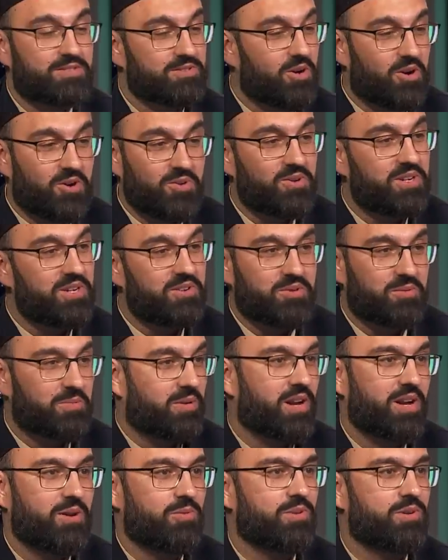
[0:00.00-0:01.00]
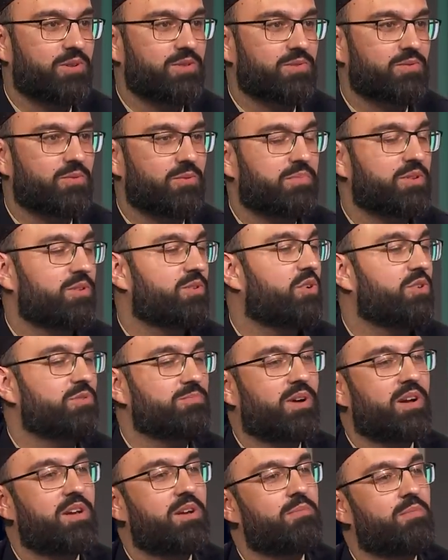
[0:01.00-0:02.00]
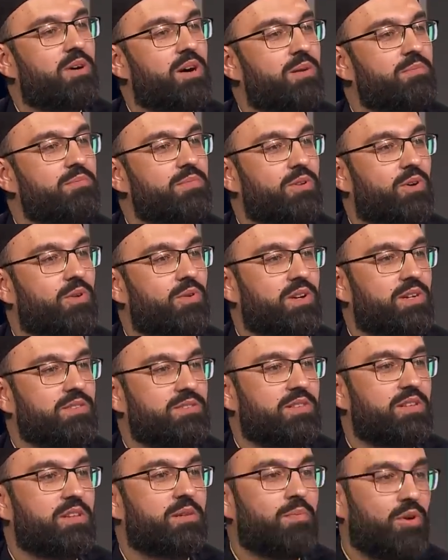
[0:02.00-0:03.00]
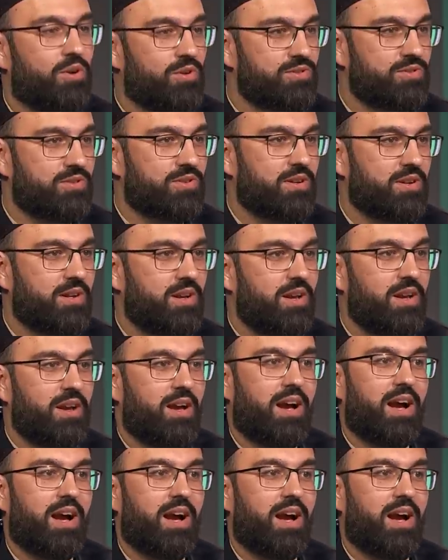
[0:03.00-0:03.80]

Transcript: his only reply was, well, because my imam told us in the mosque. Exactly.